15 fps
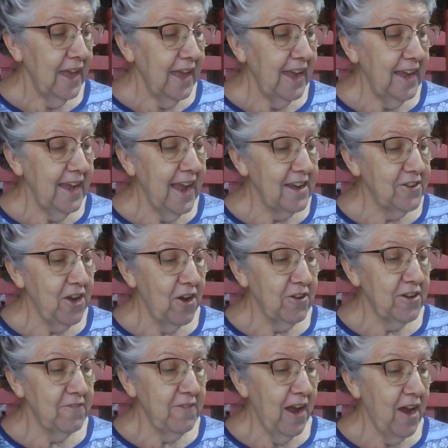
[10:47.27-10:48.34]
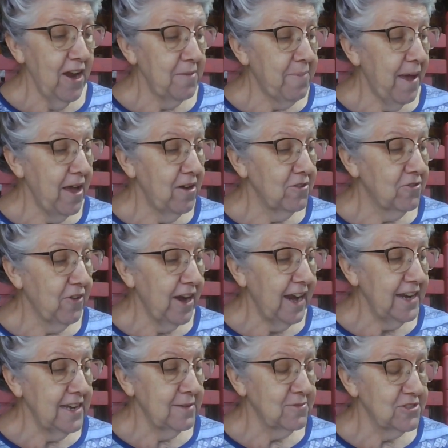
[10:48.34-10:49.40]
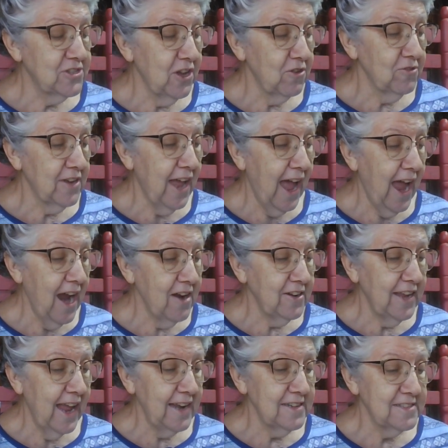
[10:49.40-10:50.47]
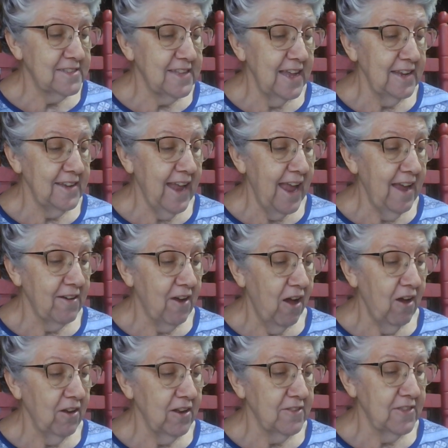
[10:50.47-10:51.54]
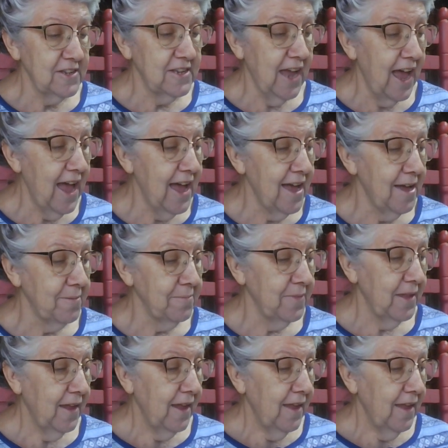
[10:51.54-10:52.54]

He had turned a very pale green and was so tired he had to sit down all of the time.